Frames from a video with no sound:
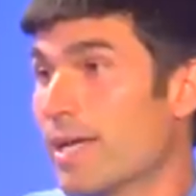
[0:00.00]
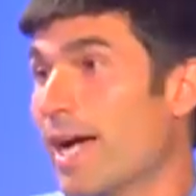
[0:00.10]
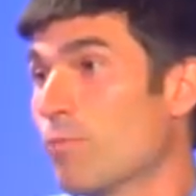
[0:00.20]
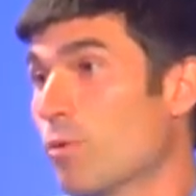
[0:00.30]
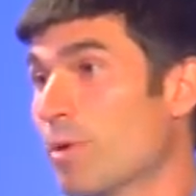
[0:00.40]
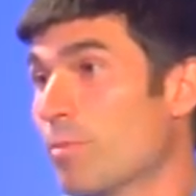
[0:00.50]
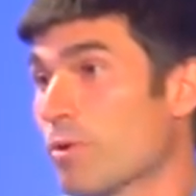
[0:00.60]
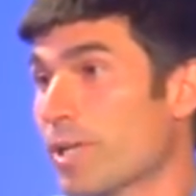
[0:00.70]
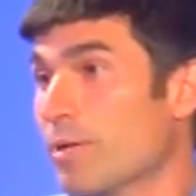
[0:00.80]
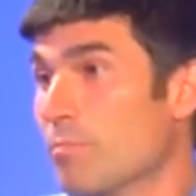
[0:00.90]
time where people
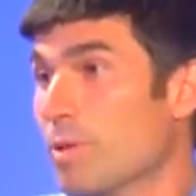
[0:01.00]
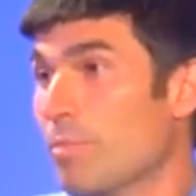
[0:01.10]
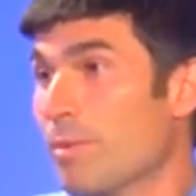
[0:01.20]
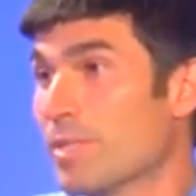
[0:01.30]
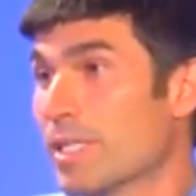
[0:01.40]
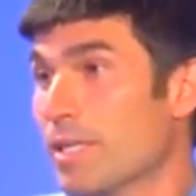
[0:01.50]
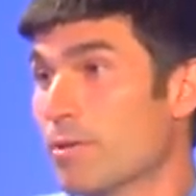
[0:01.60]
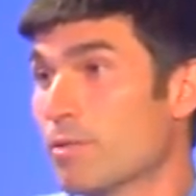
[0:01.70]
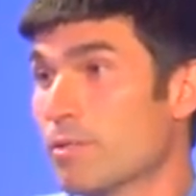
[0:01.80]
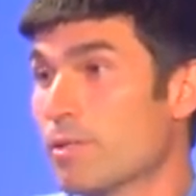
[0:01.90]
are getting bit by
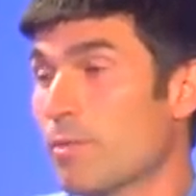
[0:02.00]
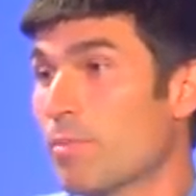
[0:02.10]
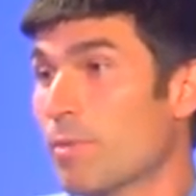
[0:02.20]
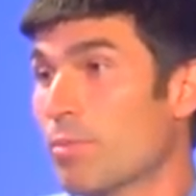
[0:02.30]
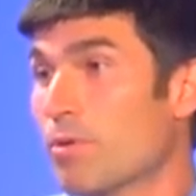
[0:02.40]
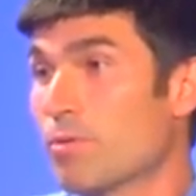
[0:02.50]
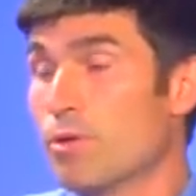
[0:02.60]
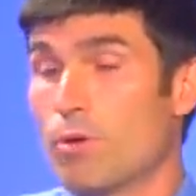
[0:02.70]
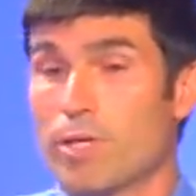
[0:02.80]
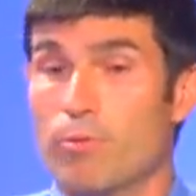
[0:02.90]
mosquitoes, and some people,
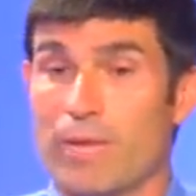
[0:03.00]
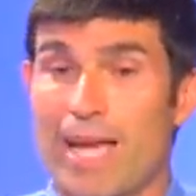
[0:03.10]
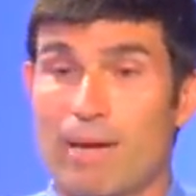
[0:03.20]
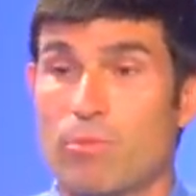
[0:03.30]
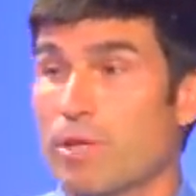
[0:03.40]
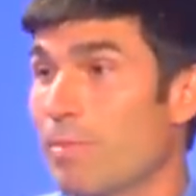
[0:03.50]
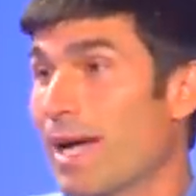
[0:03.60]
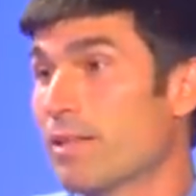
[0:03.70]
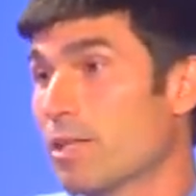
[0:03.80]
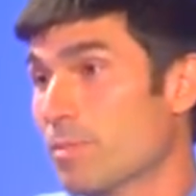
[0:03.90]
you know, can react pretty
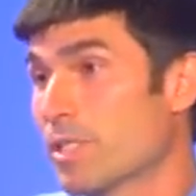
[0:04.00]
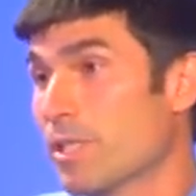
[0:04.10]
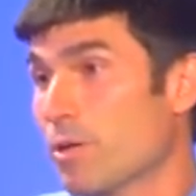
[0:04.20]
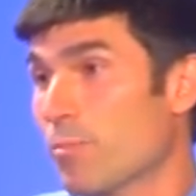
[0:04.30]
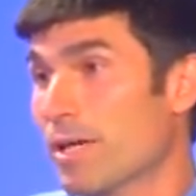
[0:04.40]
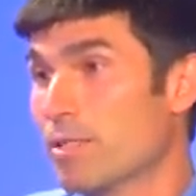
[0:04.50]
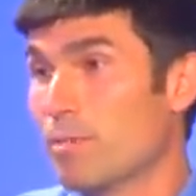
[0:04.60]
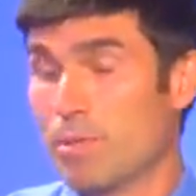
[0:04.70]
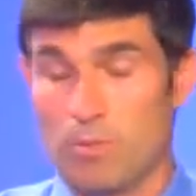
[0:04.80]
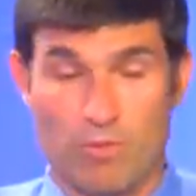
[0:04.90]
badly to mosquito bites.
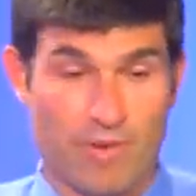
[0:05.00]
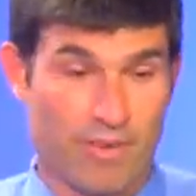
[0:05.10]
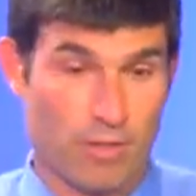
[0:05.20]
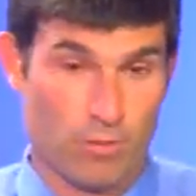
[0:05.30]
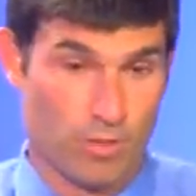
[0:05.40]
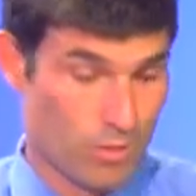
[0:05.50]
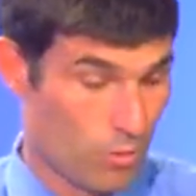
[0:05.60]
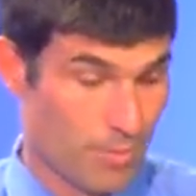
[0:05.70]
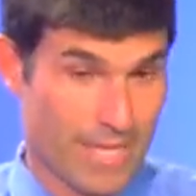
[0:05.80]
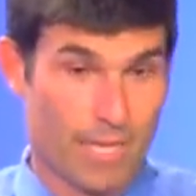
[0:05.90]
Some people are very allergic to
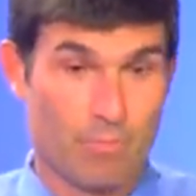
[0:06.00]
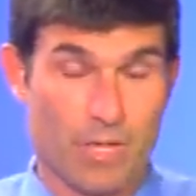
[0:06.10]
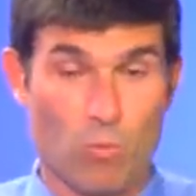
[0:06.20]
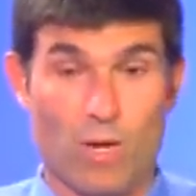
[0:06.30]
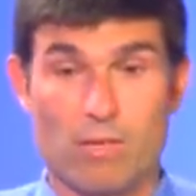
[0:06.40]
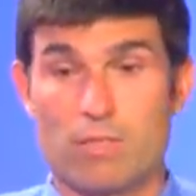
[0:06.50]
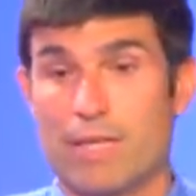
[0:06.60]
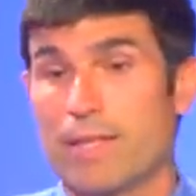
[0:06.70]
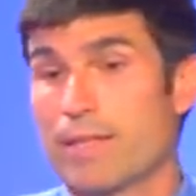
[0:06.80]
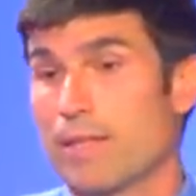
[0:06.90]
them; they get big welts. I
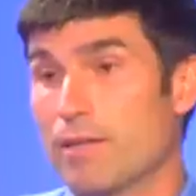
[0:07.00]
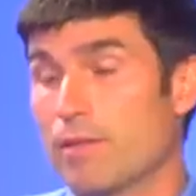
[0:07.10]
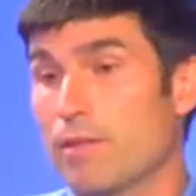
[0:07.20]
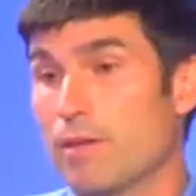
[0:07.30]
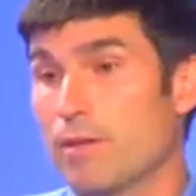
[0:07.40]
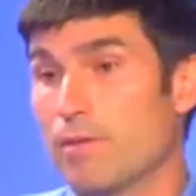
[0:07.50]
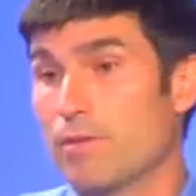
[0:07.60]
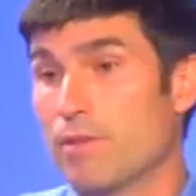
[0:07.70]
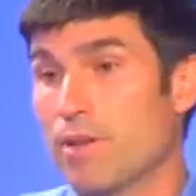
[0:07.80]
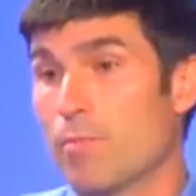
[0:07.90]
think that the
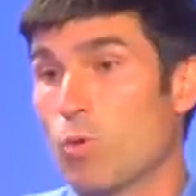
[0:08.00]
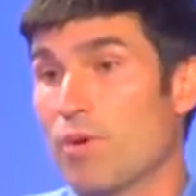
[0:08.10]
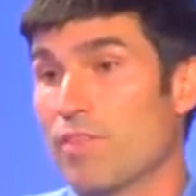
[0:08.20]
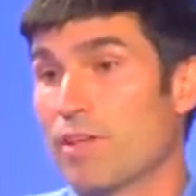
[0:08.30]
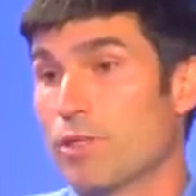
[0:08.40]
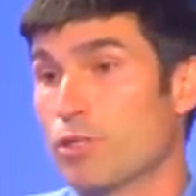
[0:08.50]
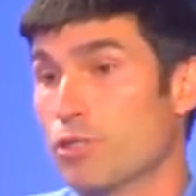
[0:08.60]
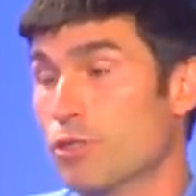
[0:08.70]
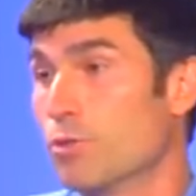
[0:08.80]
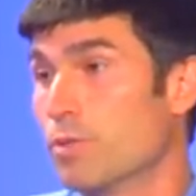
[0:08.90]
the number one thing that you
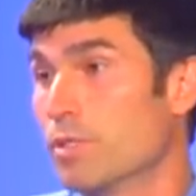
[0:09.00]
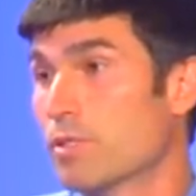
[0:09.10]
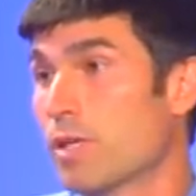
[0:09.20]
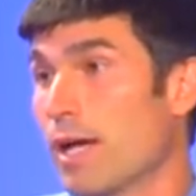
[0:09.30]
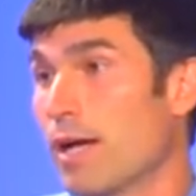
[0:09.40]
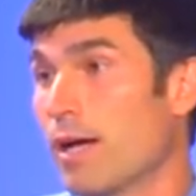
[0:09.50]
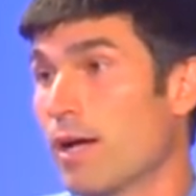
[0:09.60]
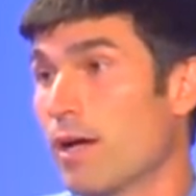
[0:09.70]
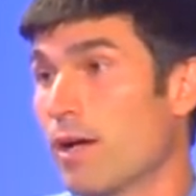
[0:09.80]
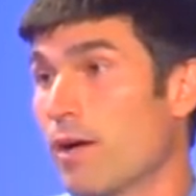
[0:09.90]
should do is
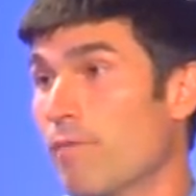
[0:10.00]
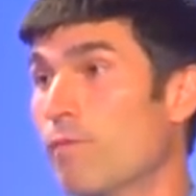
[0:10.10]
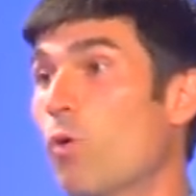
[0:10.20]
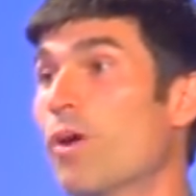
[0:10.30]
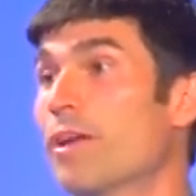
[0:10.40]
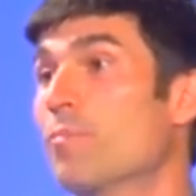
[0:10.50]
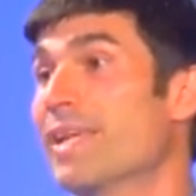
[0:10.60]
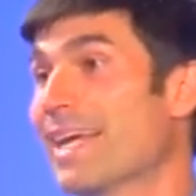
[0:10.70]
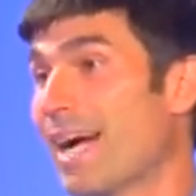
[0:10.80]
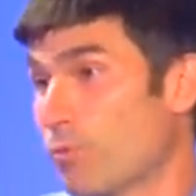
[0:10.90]
uh, avoid
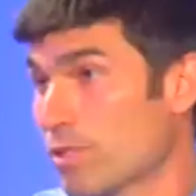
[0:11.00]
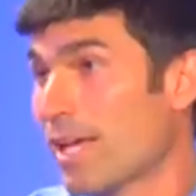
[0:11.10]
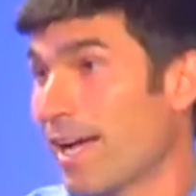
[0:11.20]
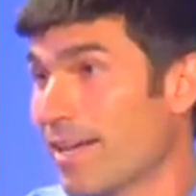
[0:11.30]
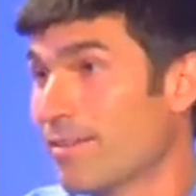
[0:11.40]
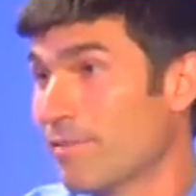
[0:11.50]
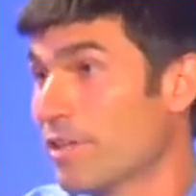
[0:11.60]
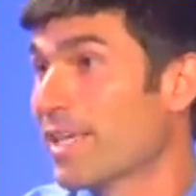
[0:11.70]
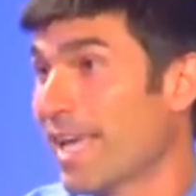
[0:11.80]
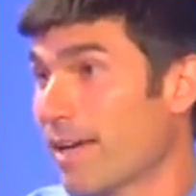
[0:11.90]
being outside if
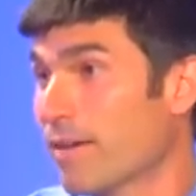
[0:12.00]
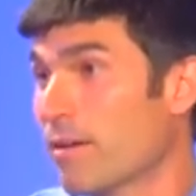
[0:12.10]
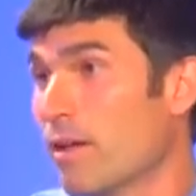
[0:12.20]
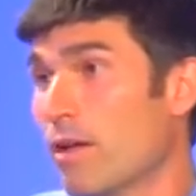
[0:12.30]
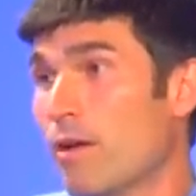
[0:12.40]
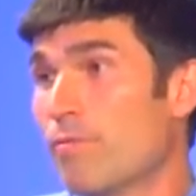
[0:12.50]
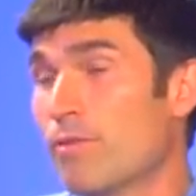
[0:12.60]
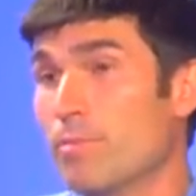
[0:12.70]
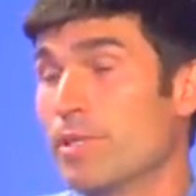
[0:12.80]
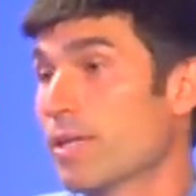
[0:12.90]
you can,
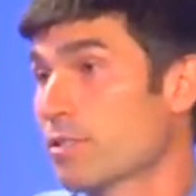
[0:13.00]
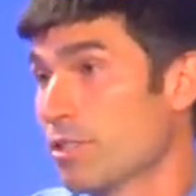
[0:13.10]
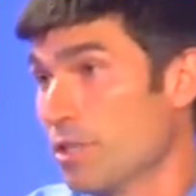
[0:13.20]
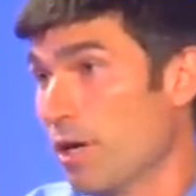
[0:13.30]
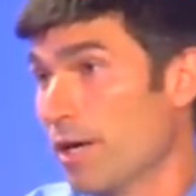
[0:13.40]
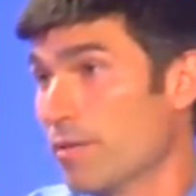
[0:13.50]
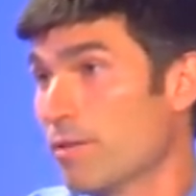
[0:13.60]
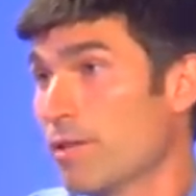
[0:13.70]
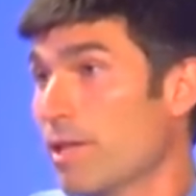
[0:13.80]
from dusk to dawn.